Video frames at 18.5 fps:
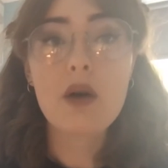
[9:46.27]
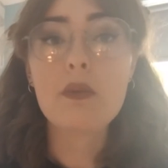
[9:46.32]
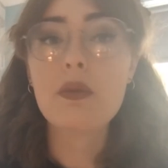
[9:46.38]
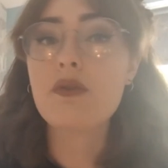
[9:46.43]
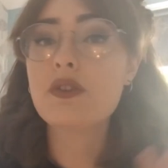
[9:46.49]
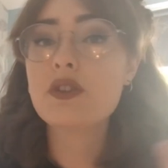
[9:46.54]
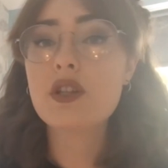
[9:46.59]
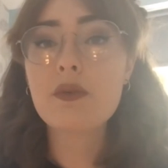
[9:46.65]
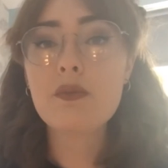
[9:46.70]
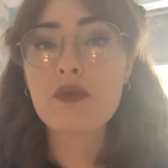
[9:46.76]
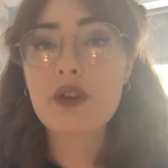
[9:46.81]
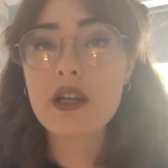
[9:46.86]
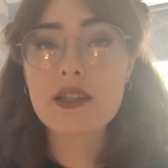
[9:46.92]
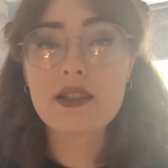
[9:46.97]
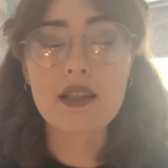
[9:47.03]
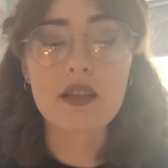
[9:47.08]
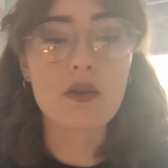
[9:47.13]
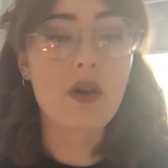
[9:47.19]
But for some
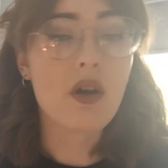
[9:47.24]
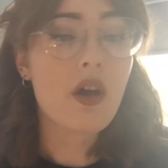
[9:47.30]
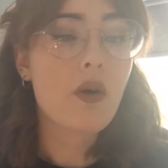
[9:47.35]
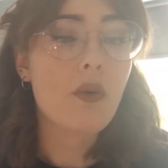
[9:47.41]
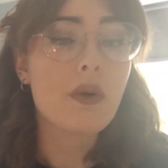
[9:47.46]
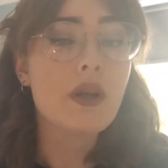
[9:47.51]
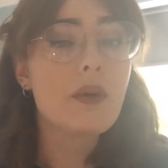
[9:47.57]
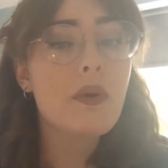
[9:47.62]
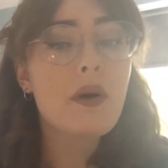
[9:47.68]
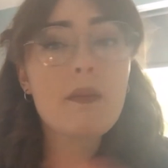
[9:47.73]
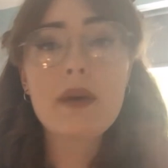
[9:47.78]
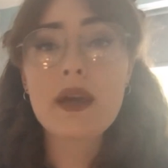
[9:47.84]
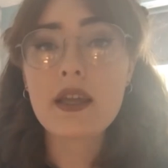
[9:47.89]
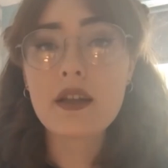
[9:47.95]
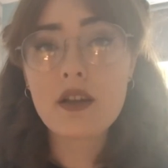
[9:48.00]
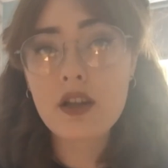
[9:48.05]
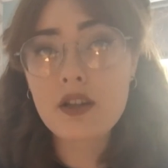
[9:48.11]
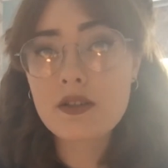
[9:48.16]
reason, when you put
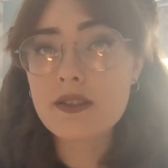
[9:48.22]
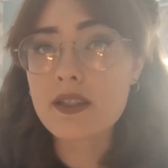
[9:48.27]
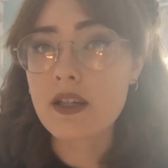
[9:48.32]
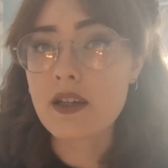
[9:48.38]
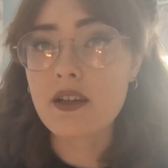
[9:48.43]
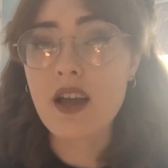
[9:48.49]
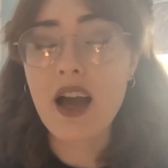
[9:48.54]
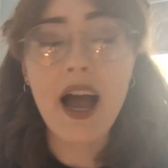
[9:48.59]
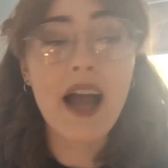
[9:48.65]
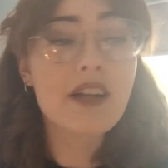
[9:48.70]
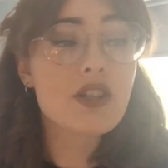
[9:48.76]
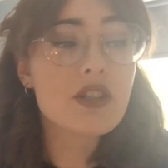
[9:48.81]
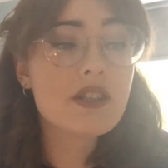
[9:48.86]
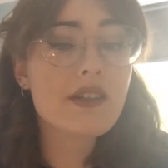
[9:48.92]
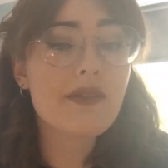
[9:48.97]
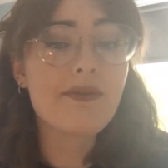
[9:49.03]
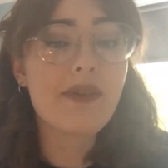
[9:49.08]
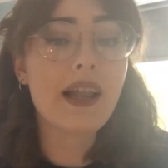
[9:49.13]
me in London, I
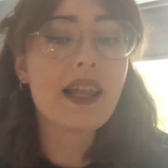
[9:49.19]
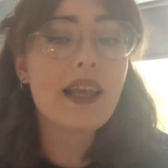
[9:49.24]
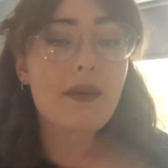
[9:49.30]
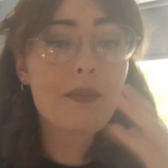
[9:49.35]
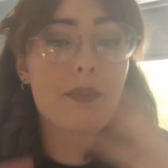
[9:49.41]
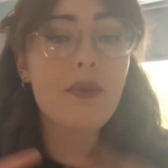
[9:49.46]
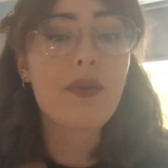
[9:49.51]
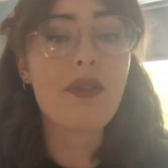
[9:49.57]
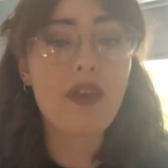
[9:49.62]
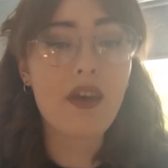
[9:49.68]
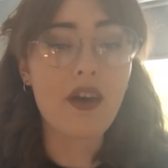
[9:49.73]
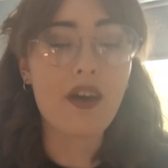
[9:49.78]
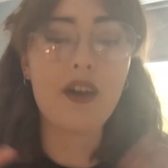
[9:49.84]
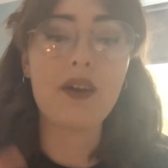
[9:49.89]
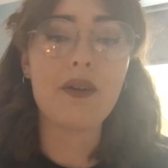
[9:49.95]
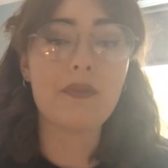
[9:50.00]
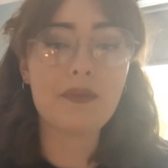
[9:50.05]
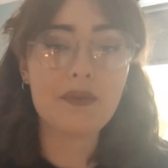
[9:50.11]
just develop
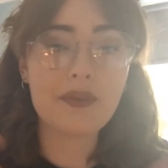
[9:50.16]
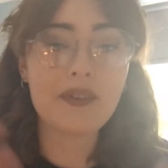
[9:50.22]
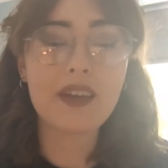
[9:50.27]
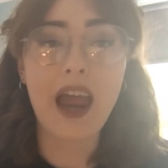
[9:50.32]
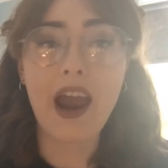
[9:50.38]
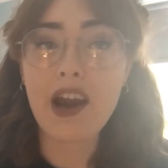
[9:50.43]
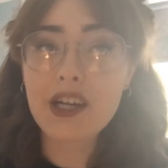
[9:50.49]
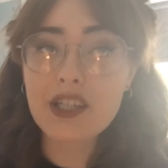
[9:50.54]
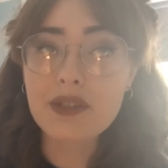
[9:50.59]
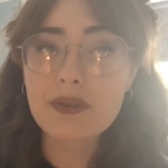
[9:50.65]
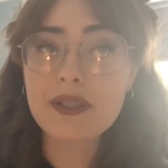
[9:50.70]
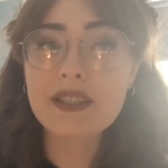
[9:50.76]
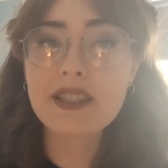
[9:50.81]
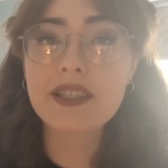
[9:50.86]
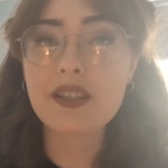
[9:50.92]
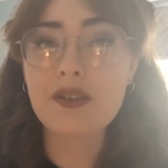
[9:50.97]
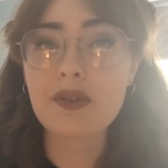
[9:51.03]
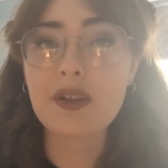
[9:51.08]
the
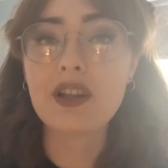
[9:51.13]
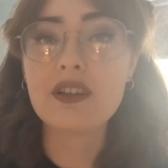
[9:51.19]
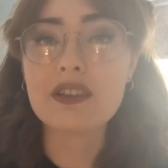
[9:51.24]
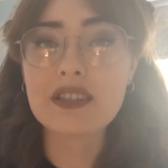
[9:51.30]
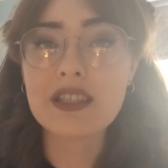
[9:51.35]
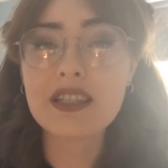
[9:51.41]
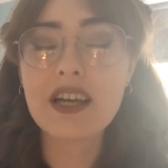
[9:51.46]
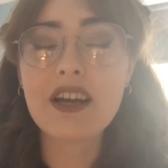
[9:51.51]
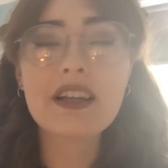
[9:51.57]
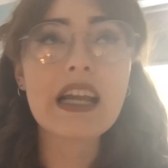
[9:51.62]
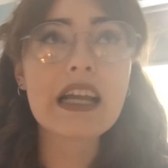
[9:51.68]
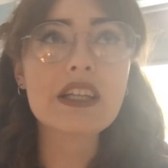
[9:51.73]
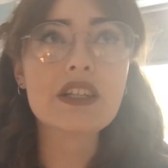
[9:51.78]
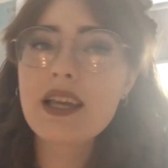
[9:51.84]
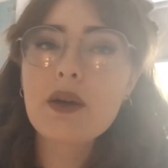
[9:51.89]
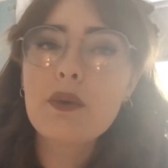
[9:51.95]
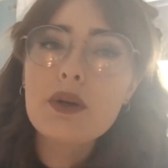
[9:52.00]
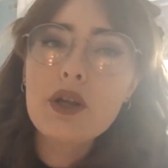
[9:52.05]
characteristics of a Londoner, and
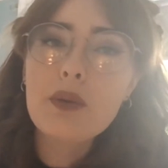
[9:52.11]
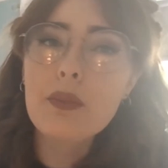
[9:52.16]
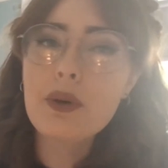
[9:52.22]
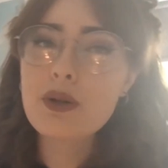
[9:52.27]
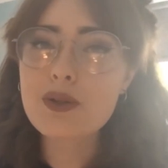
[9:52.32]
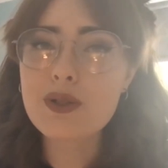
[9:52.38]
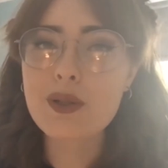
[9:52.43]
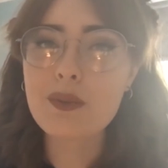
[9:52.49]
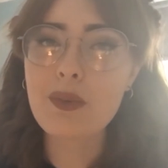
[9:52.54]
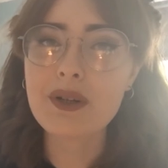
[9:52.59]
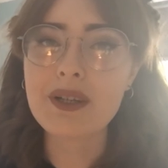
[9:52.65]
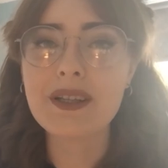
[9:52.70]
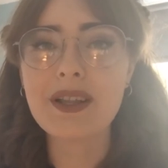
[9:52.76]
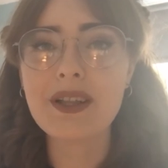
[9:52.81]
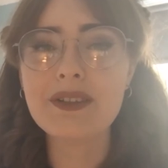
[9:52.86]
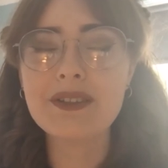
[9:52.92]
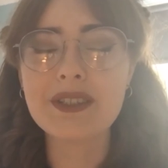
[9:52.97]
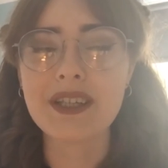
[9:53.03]
it's like when you put someone
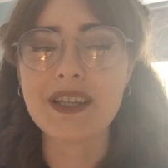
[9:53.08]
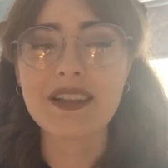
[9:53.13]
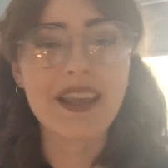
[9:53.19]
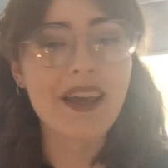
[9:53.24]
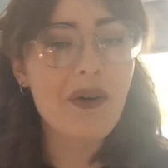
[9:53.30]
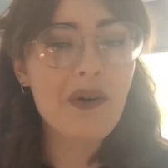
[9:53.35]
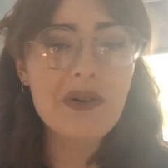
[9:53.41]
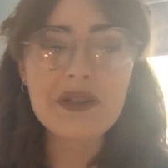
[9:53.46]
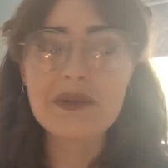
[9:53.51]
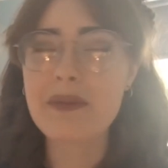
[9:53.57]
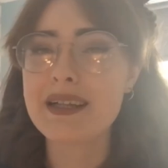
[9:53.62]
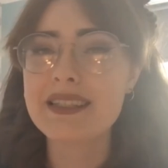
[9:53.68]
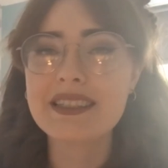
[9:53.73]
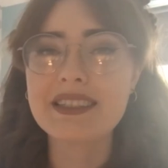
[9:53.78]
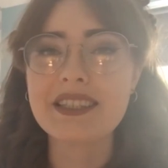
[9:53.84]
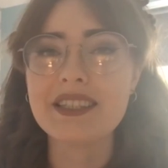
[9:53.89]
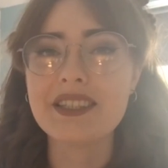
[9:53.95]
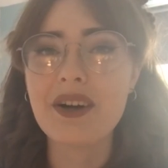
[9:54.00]
in London, they
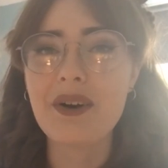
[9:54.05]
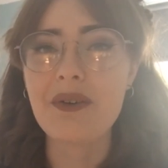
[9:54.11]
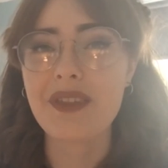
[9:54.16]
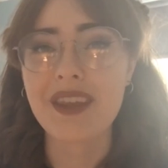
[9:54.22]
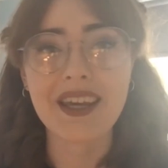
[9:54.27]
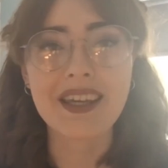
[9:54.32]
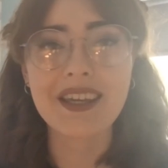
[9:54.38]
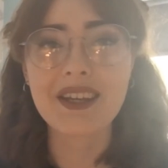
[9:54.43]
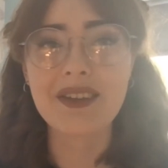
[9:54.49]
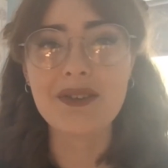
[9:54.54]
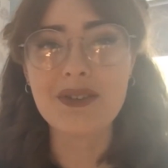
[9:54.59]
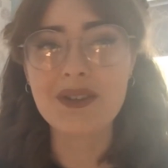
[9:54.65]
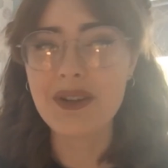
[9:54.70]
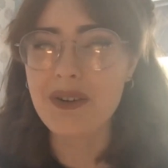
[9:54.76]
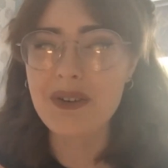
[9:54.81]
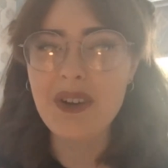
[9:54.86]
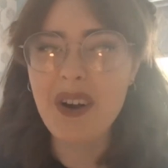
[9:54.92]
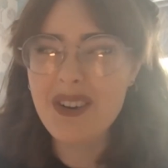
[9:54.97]
automatically know that
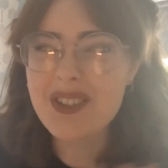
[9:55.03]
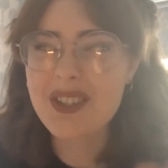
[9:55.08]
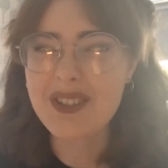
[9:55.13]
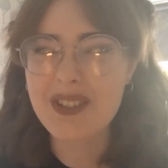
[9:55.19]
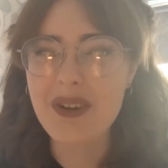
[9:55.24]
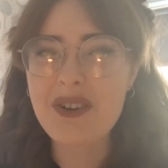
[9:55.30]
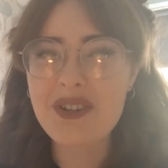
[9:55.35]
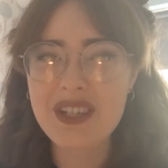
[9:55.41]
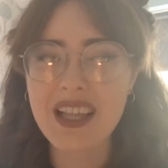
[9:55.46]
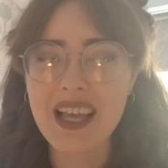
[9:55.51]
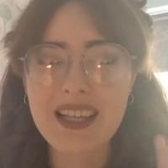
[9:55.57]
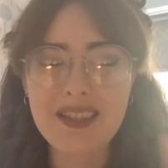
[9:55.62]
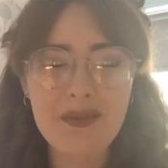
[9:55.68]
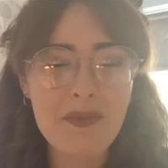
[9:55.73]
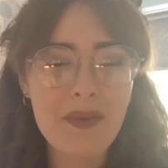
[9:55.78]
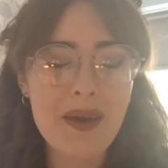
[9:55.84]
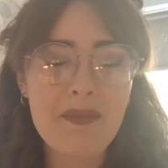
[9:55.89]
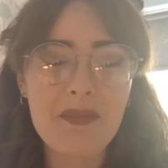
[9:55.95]
you're not to
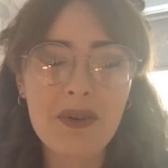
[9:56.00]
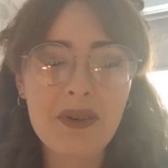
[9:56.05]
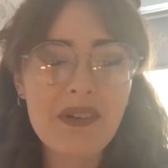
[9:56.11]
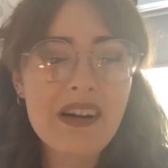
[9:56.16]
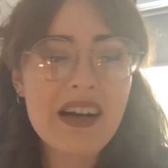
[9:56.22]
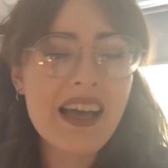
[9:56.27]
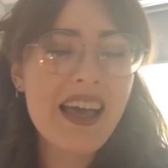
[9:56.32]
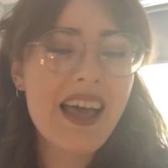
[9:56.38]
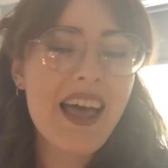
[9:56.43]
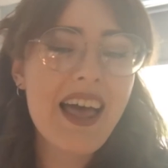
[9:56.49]
socialise with people,